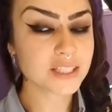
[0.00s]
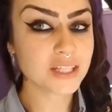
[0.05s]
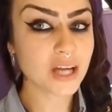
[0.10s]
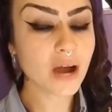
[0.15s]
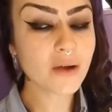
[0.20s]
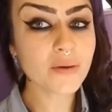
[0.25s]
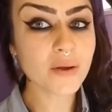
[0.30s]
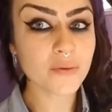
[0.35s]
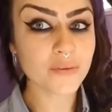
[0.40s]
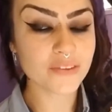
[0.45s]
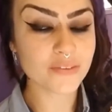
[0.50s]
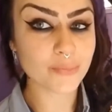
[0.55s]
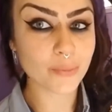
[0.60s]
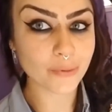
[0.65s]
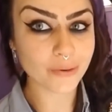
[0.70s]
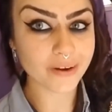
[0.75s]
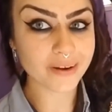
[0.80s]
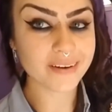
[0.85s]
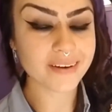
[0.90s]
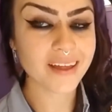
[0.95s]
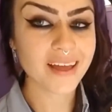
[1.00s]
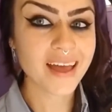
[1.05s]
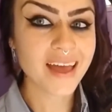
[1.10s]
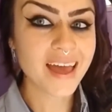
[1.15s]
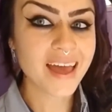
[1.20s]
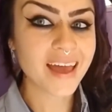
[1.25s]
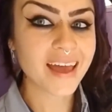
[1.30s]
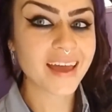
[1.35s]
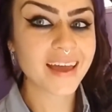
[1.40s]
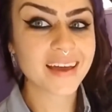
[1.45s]
Yarrow Sport,
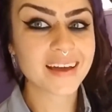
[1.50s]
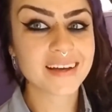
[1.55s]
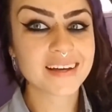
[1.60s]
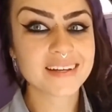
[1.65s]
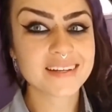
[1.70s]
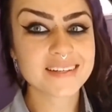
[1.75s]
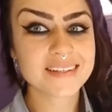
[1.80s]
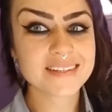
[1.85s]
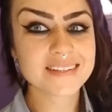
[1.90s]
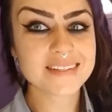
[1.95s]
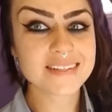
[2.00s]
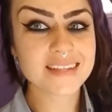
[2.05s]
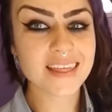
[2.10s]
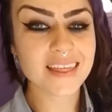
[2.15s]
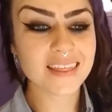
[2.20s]
and